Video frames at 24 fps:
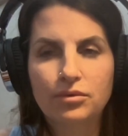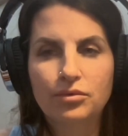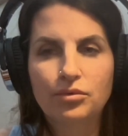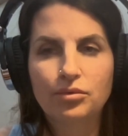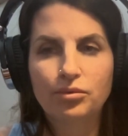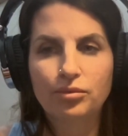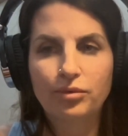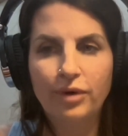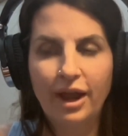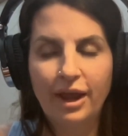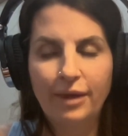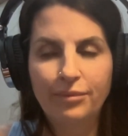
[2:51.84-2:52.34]

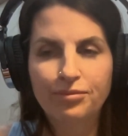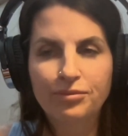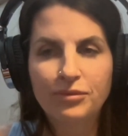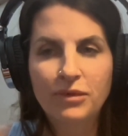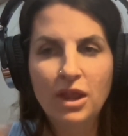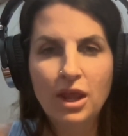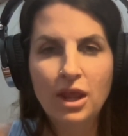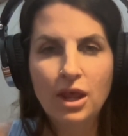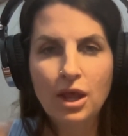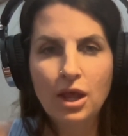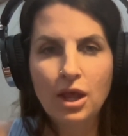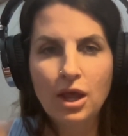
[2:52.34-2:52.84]
Right.
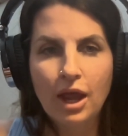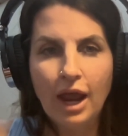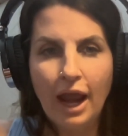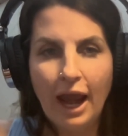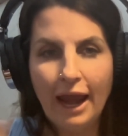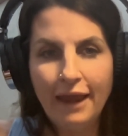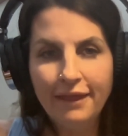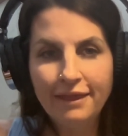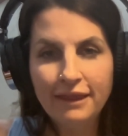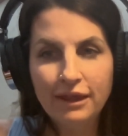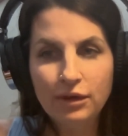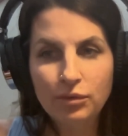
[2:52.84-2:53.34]

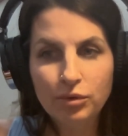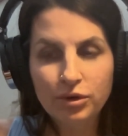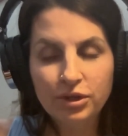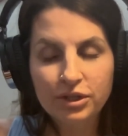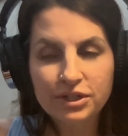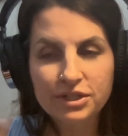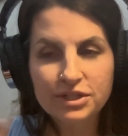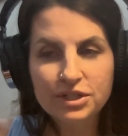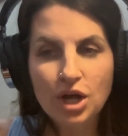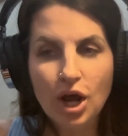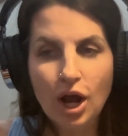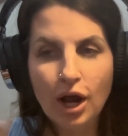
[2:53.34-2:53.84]
And then we're
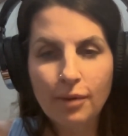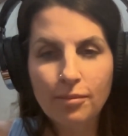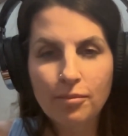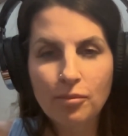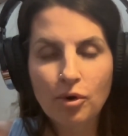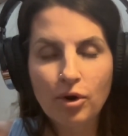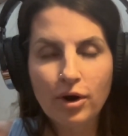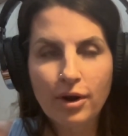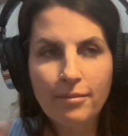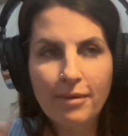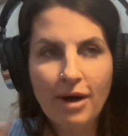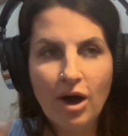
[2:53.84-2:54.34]
going to talk
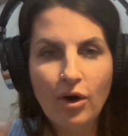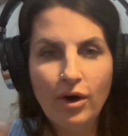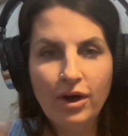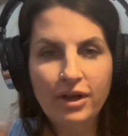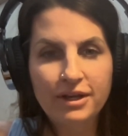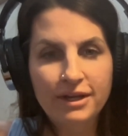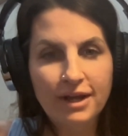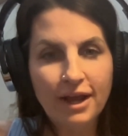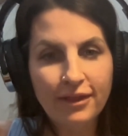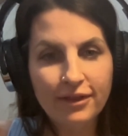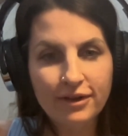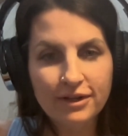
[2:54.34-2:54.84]
more about
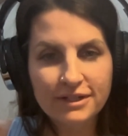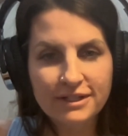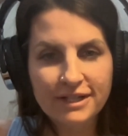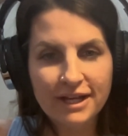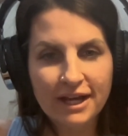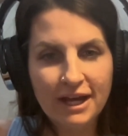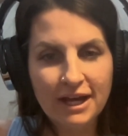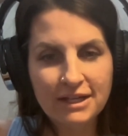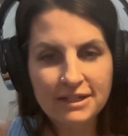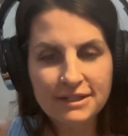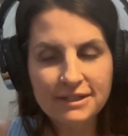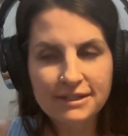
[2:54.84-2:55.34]
another
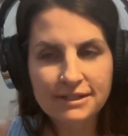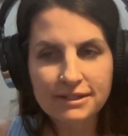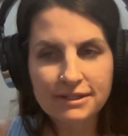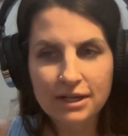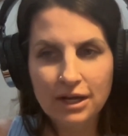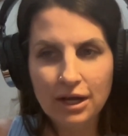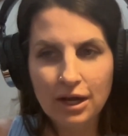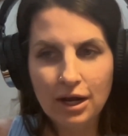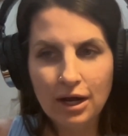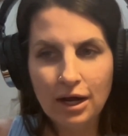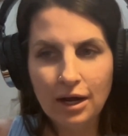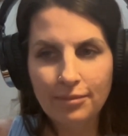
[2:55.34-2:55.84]
test
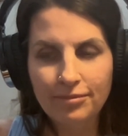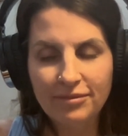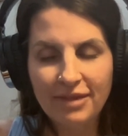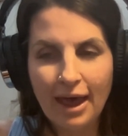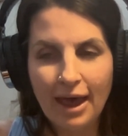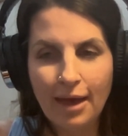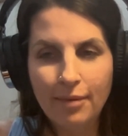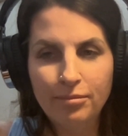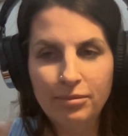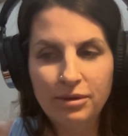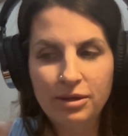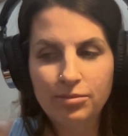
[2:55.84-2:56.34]

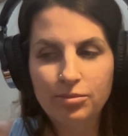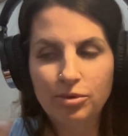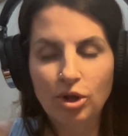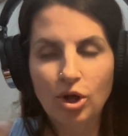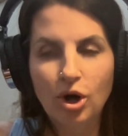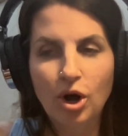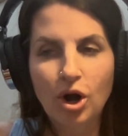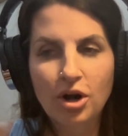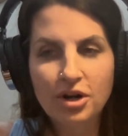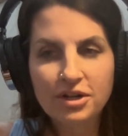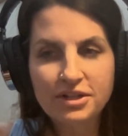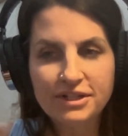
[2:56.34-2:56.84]
that people
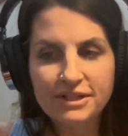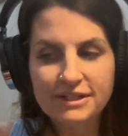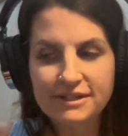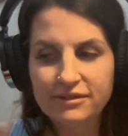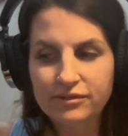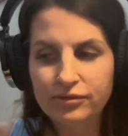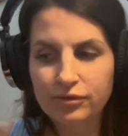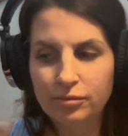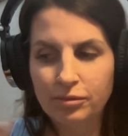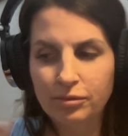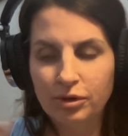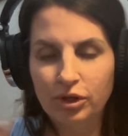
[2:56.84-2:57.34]
aren't as
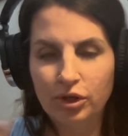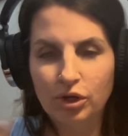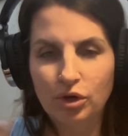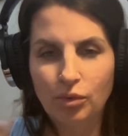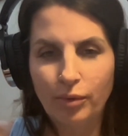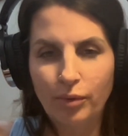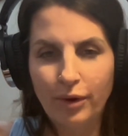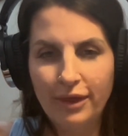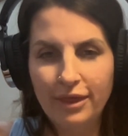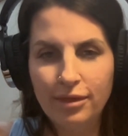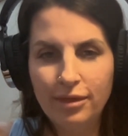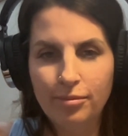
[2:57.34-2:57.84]
familiar
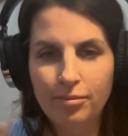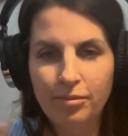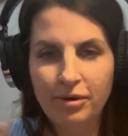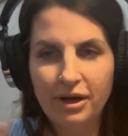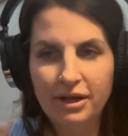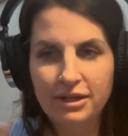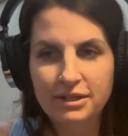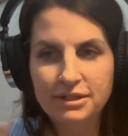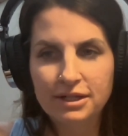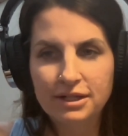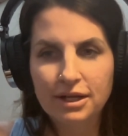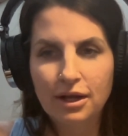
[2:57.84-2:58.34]
with,
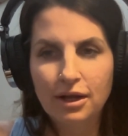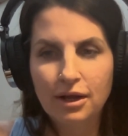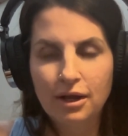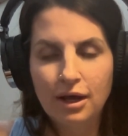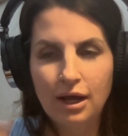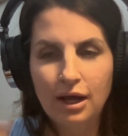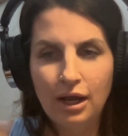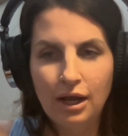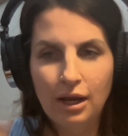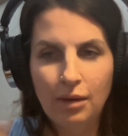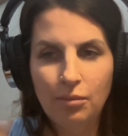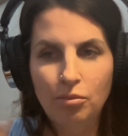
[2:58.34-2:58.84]
but
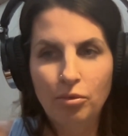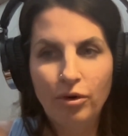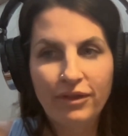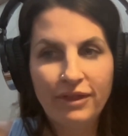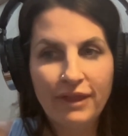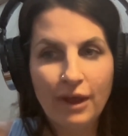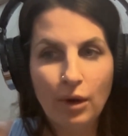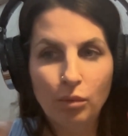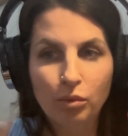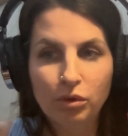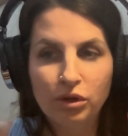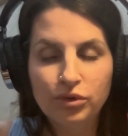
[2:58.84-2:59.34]
one
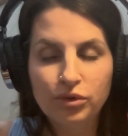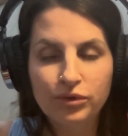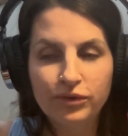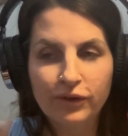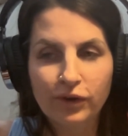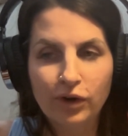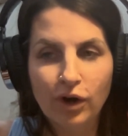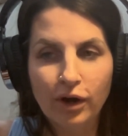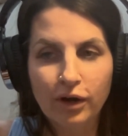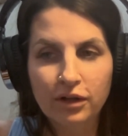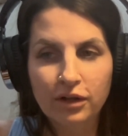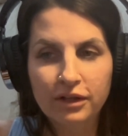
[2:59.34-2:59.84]
that we use in
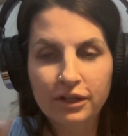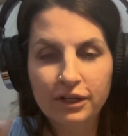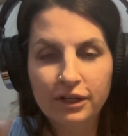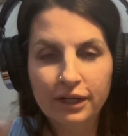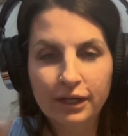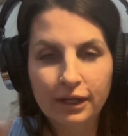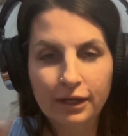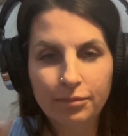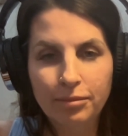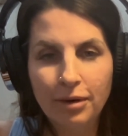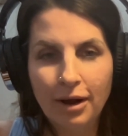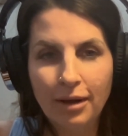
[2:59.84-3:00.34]
our
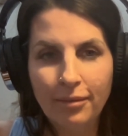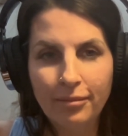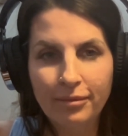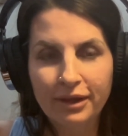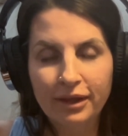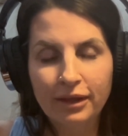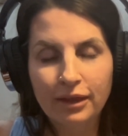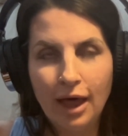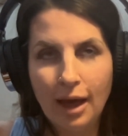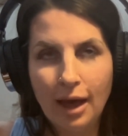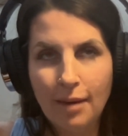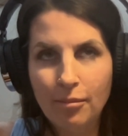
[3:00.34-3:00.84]
clinic probably
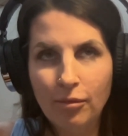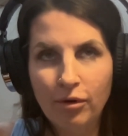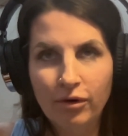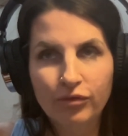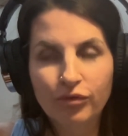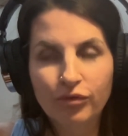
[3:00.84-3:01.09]
a lot more